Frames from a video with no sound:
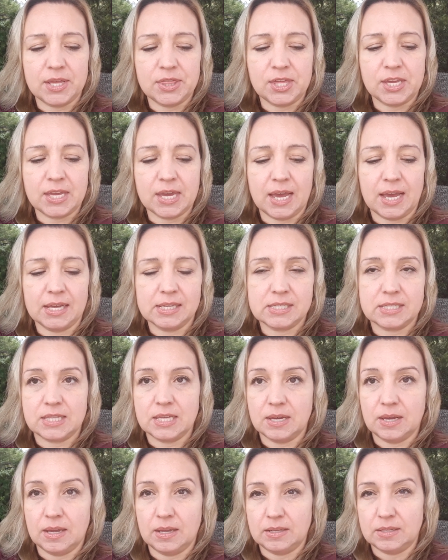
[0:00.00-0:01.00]
I think it has
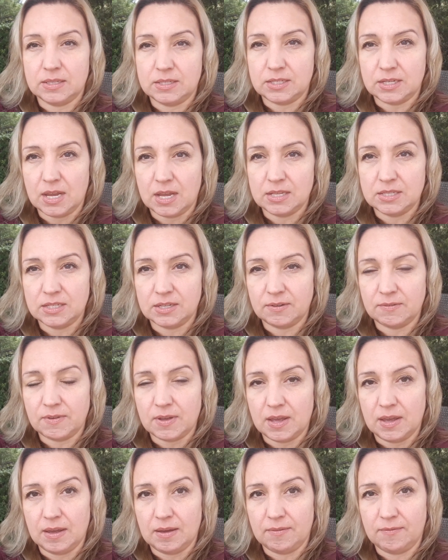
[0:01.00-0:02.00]
the tons of
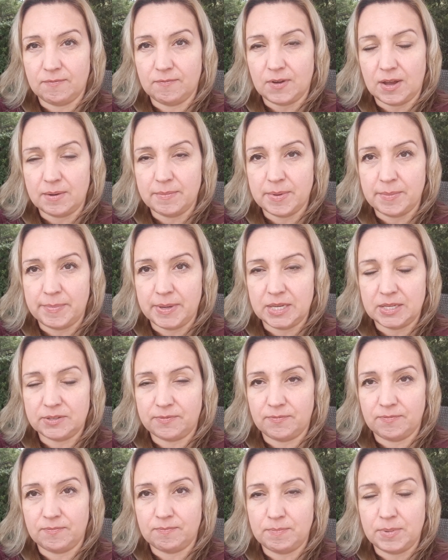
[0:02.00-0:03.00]
vitamin
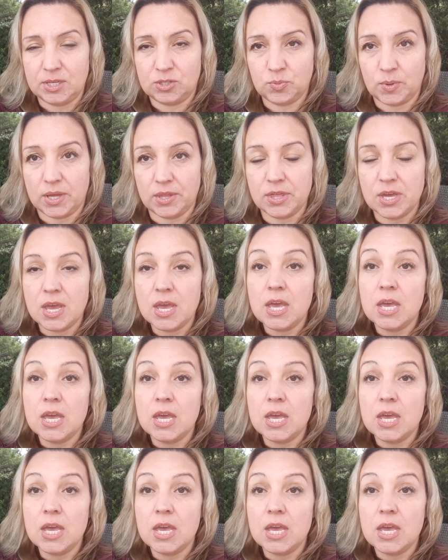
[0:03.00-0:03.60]
B12.